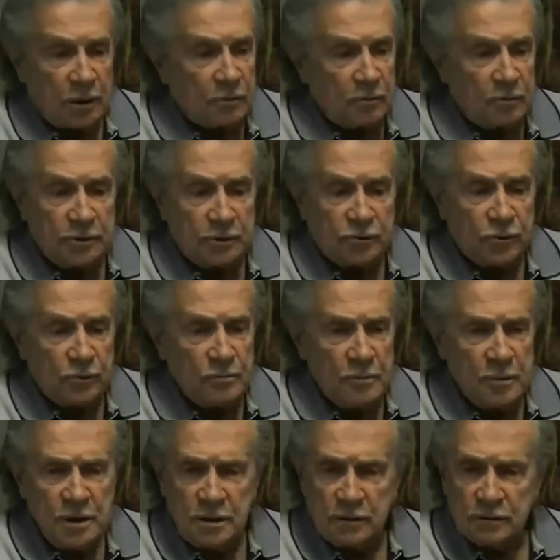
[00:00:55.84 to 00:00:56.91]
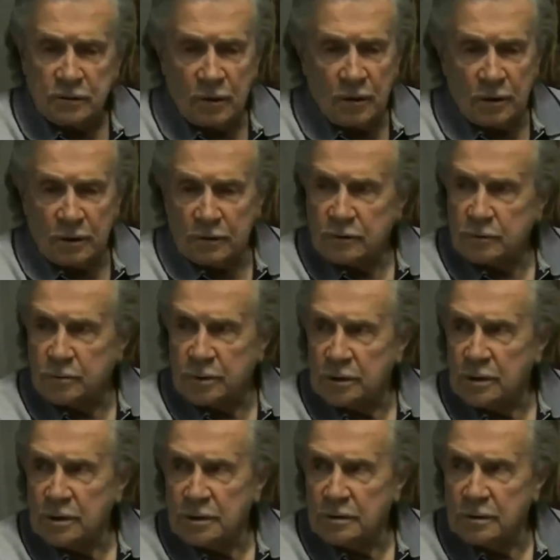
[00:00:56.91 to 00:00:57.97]
They could be tremendous artists
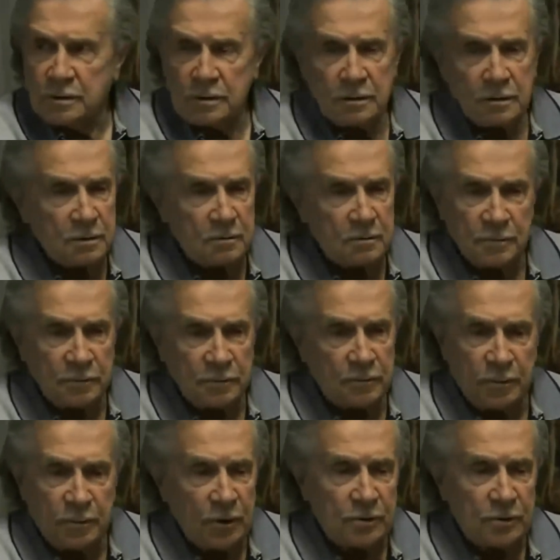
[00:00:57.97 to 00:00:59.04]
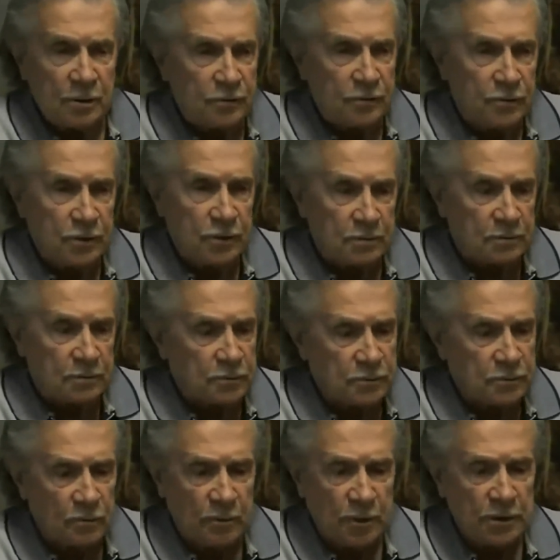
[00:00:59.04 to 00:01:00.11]
beyond our dreams,
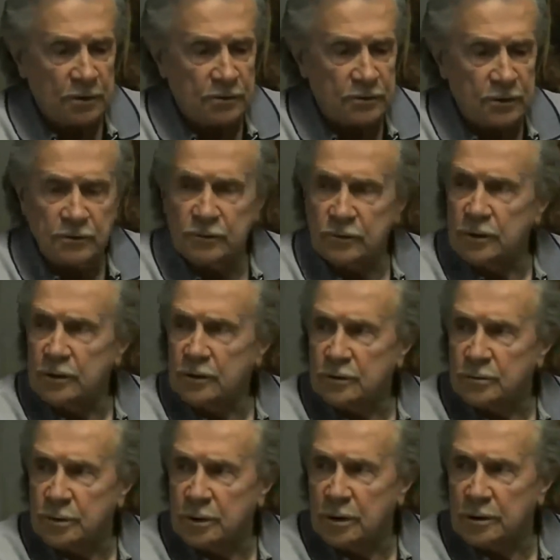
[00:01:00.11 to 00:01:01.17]
tremendous engineers